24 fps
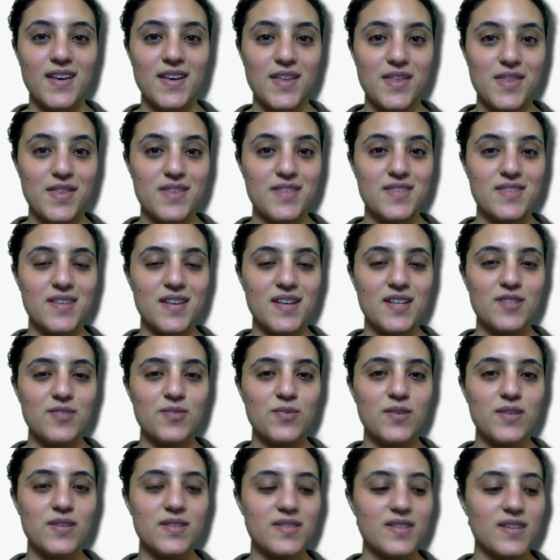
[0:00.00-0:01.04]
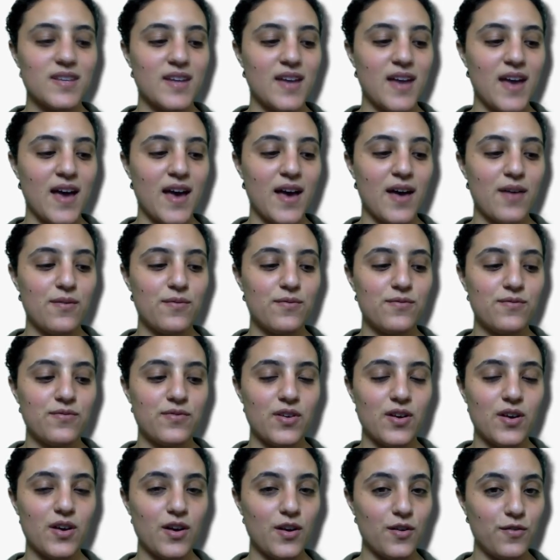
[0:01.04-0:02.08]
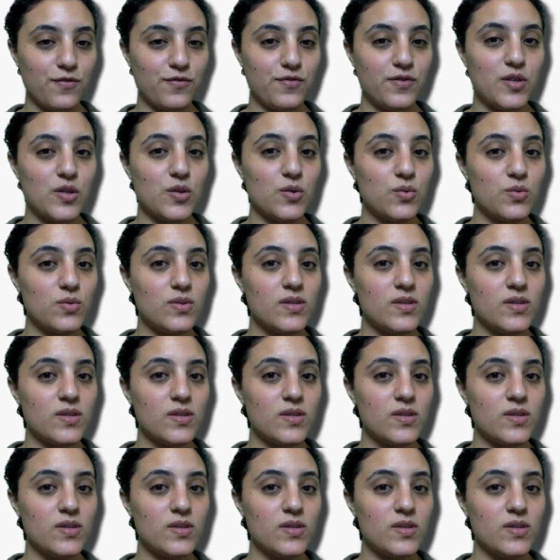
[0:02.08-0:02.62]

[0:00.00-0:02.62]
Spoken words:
This next one is going to have a few